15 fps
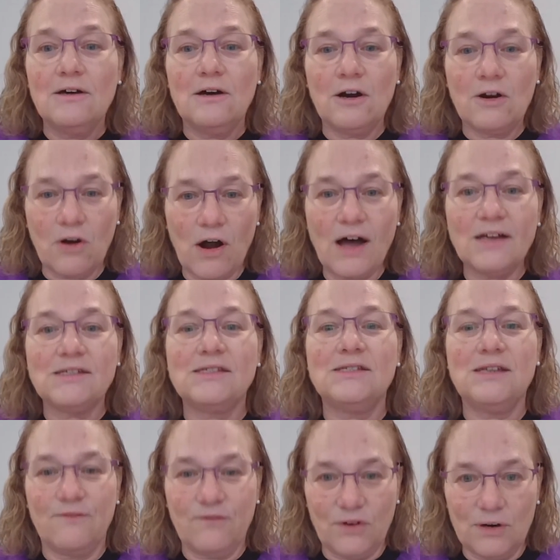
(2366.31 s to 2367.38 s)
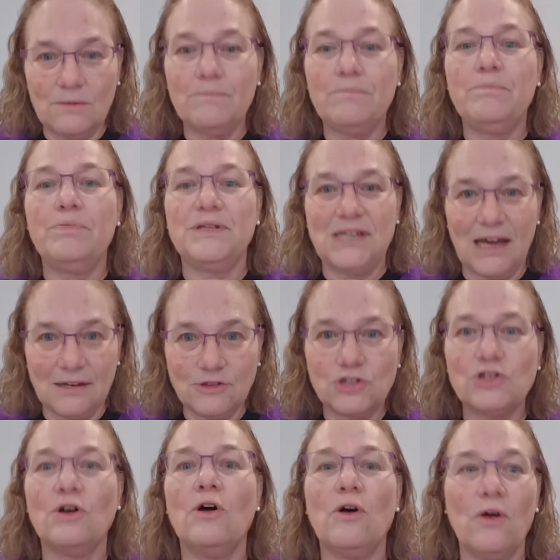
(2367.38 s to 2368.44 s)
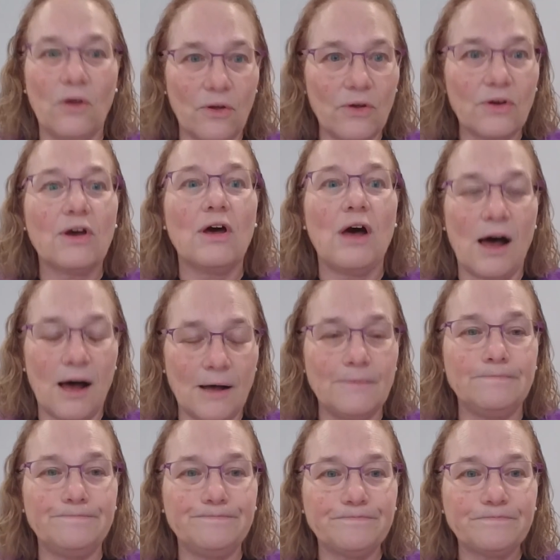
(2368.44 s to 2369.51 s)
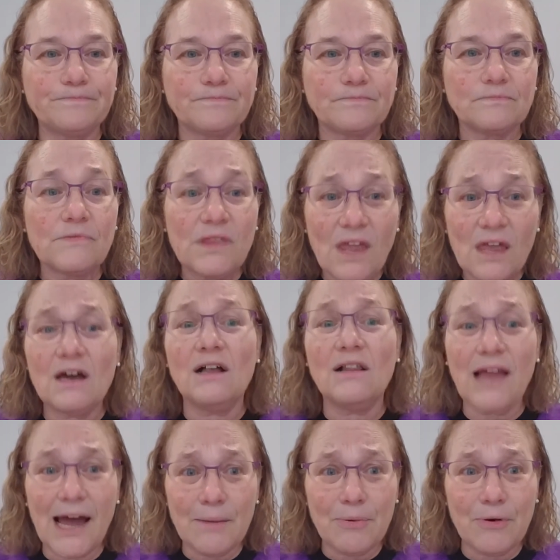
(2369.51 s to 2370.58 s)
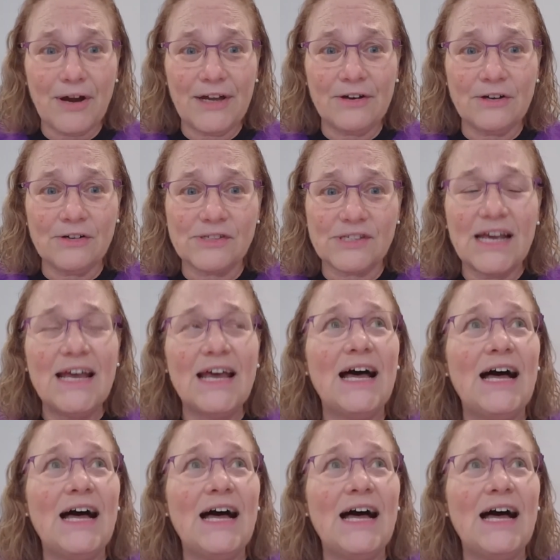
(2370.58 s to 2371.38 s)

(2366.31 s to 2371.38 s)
across different potential collaborators.